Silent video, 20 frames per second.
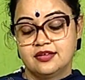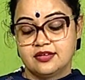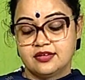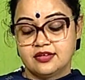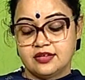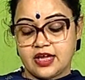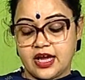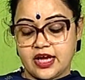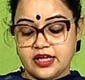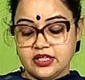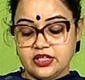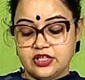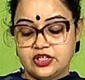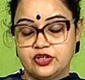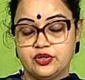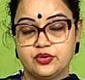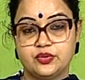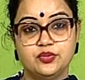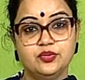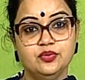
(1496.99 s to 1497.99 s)
Thank
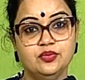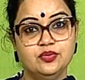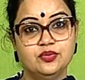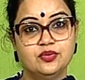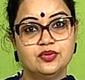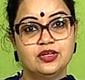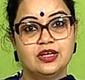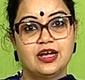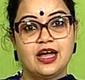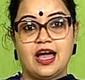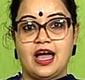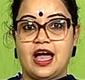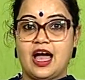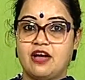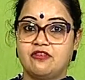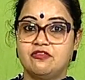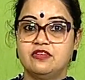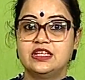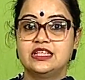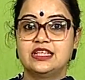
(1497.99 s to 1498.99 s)
you.
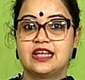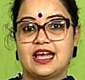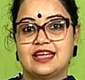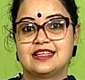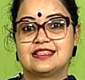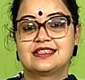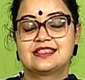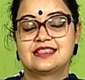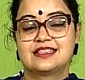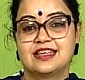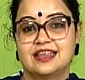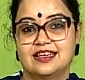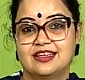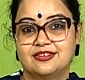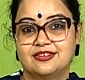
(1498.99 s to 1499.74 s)
Have a nice day.